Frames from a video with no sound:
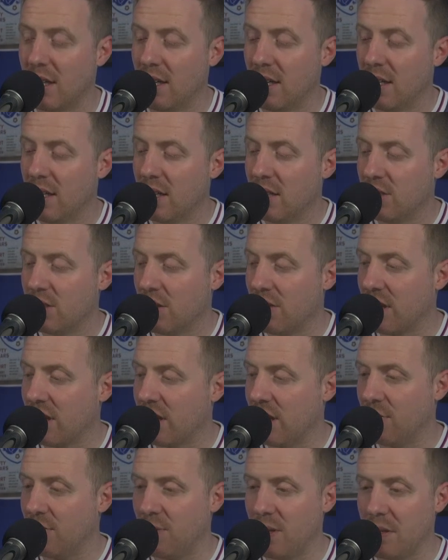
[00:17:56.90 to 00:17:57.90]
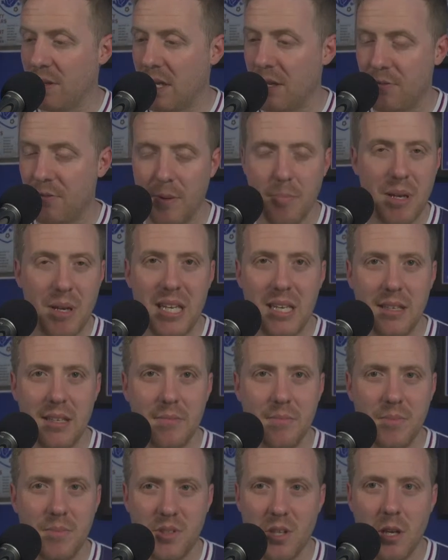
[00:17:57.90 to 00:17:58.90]
So I think if we beat
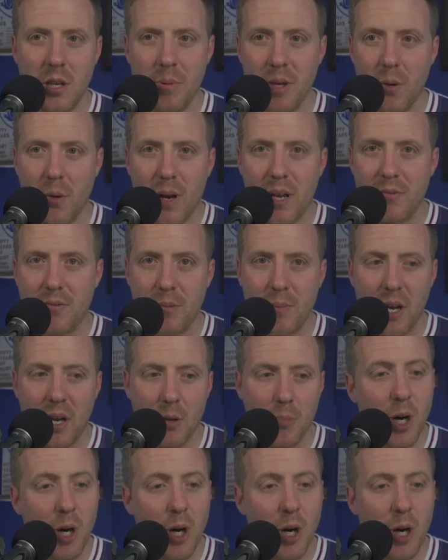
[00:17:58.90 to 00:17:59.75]
Serbia away from home or